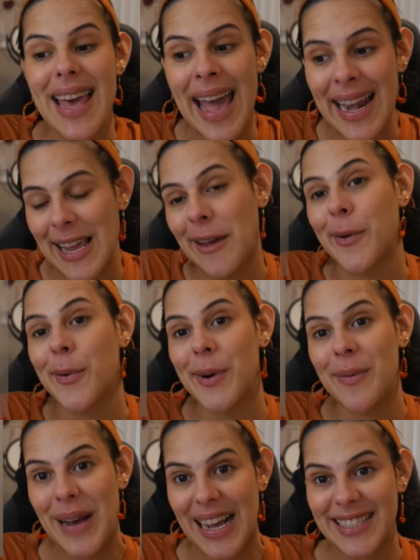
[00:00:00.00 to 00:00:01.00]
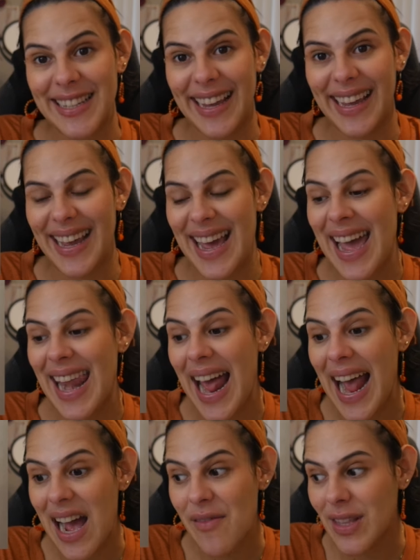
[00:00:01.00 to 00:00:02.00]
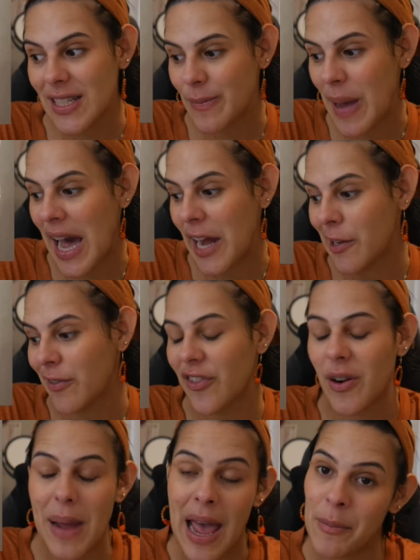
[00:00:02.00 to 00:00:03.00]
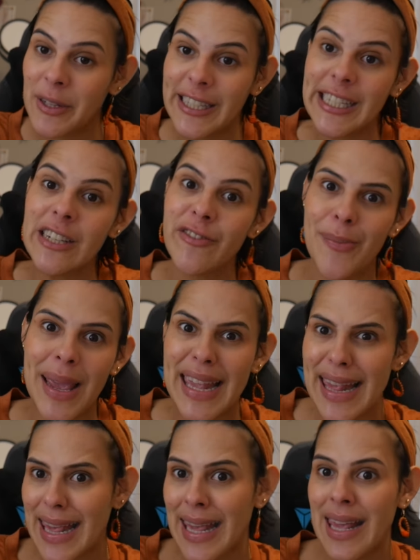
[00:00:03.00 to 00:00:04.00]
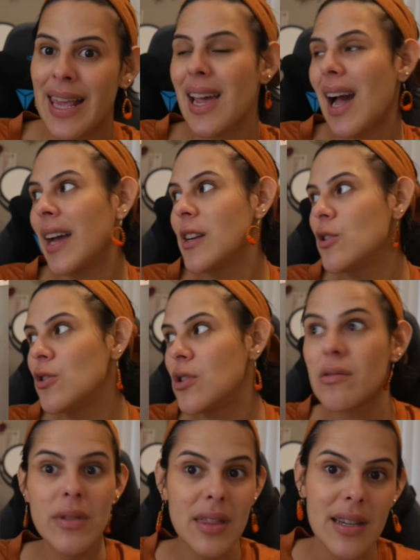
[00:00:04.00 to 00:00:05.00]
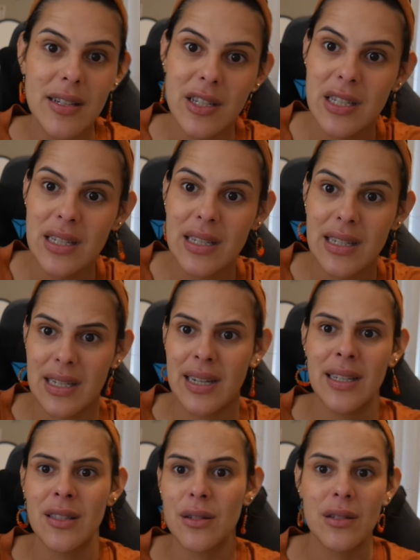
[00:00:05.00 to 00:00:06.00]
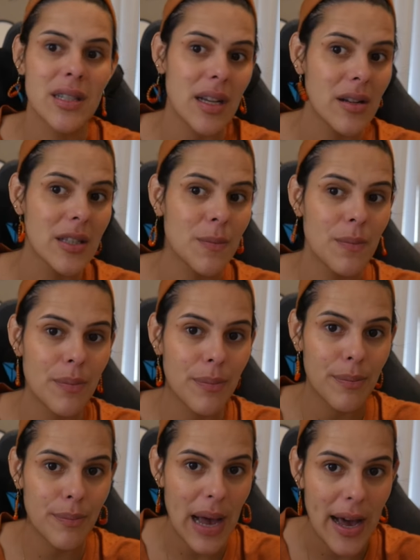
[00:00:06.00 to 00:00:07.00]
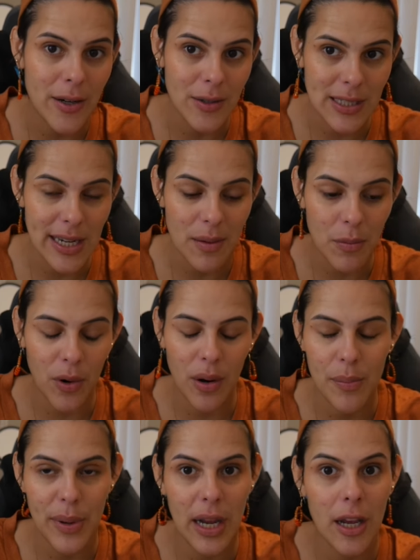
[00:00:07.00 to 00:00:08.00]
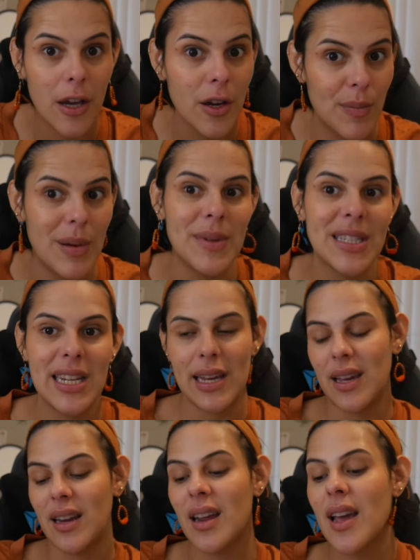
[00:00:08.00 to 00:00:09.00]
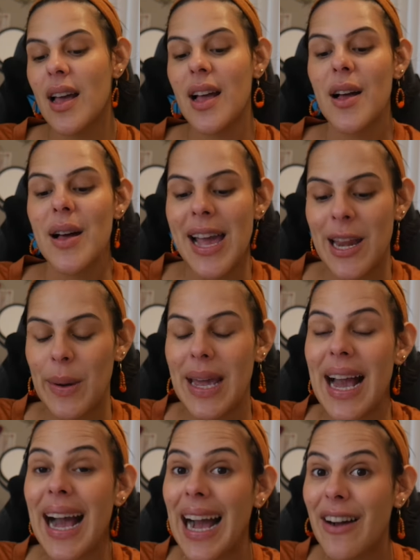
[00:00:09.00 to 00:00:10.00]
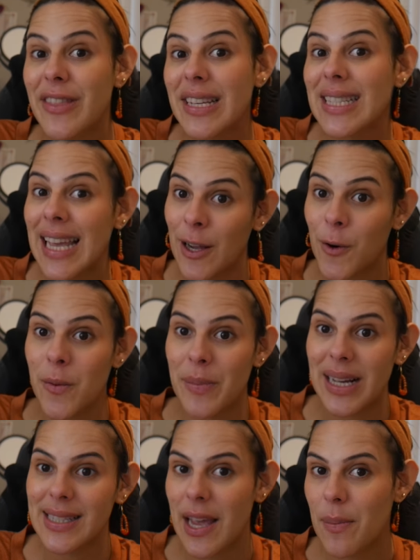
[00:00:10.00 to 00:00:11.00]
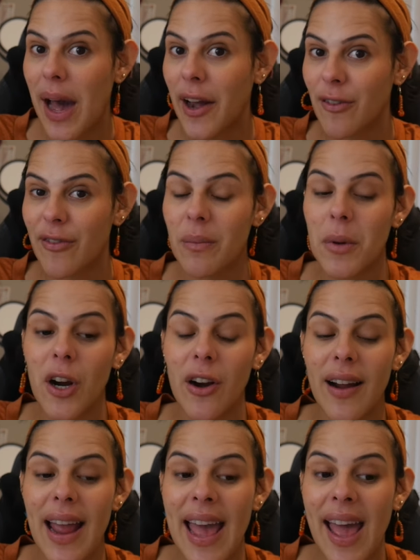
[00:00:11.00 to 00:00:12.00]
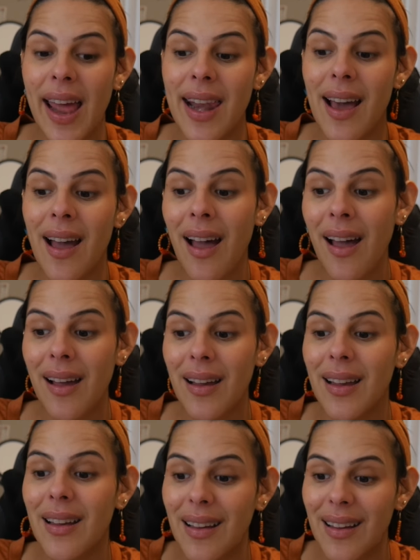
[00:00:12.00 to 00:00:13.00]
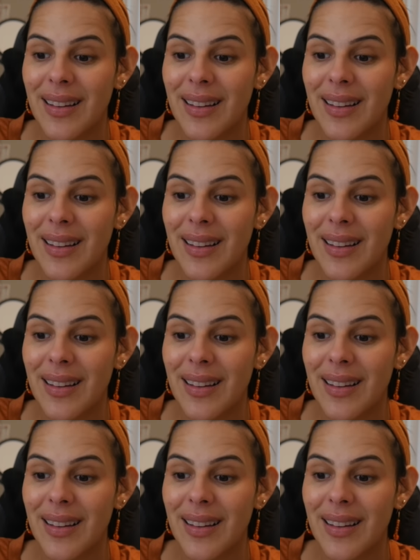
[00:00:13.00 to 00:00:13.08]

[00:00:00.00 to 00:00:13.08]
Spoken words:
an acorn basket. And I have this pattern from Emily of Make E. I don't think she designs or sells patterns anymore, but I could be mistaken. Anyway, I have this acorn basket pattern from her and I